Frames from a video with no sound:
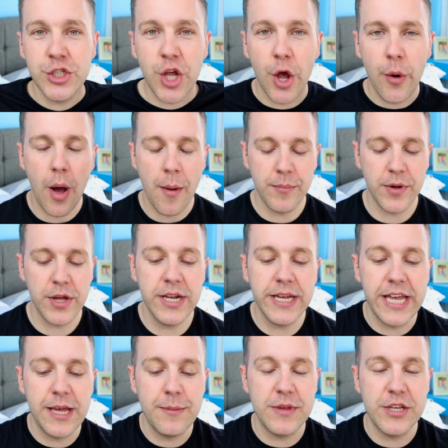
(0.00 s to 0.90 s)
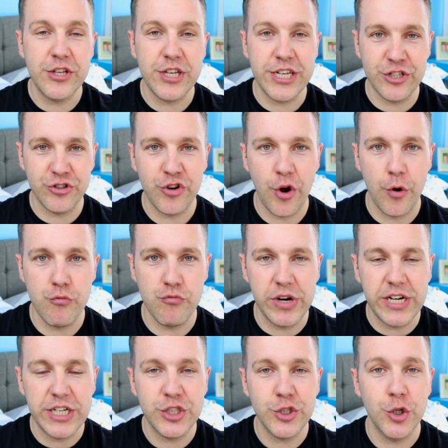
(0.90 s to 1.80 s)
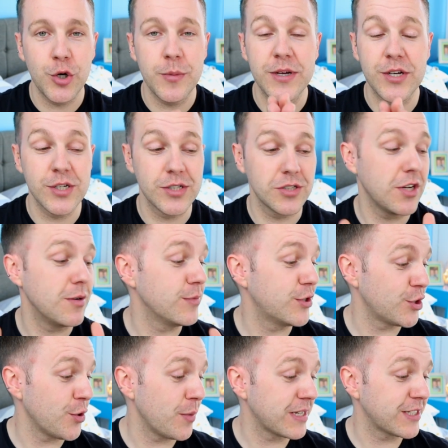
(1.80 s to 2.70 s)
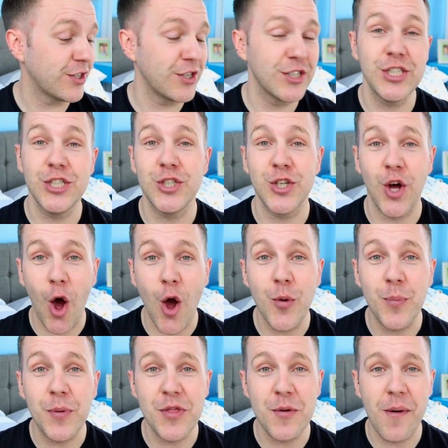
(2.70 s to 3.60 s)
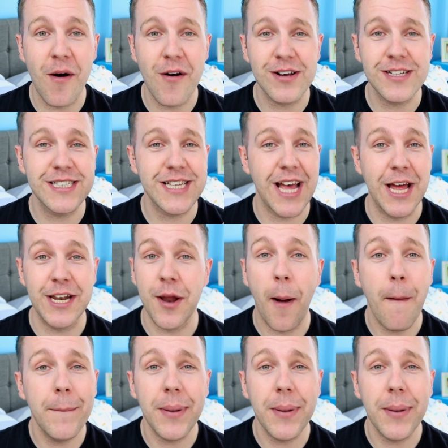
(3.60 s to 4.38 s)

So I'm gonna keep this intro really short because I'm so excited to open the box and